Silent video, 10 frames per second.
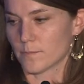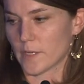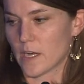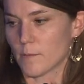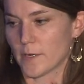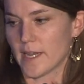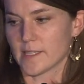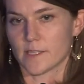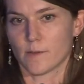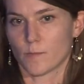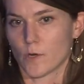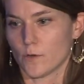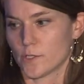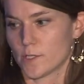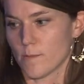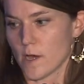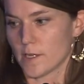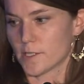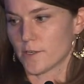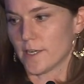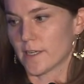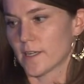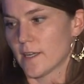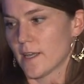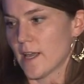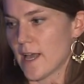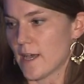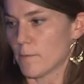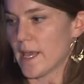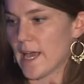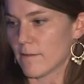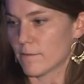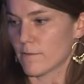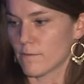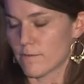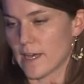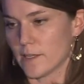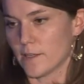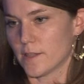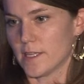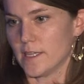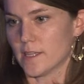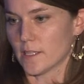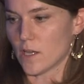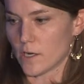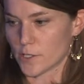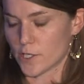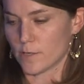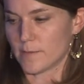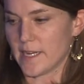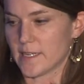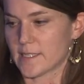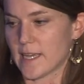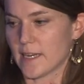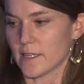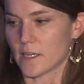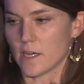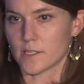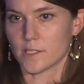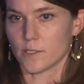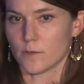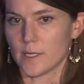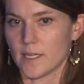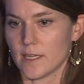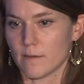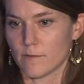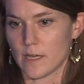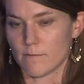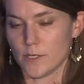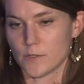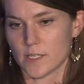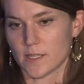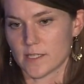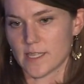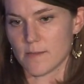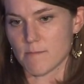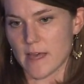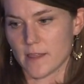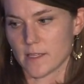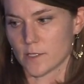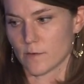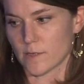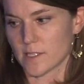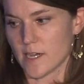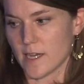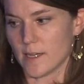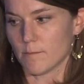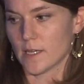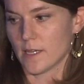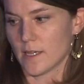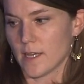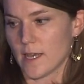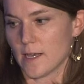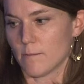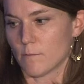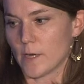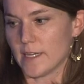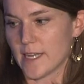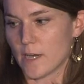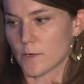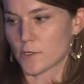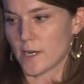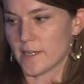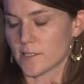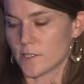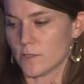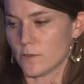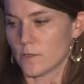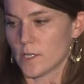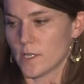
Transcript: comprehensive approach to monitoring. We have valued the long-term data set and the continuity of using the same methods over time. Right now we're trying to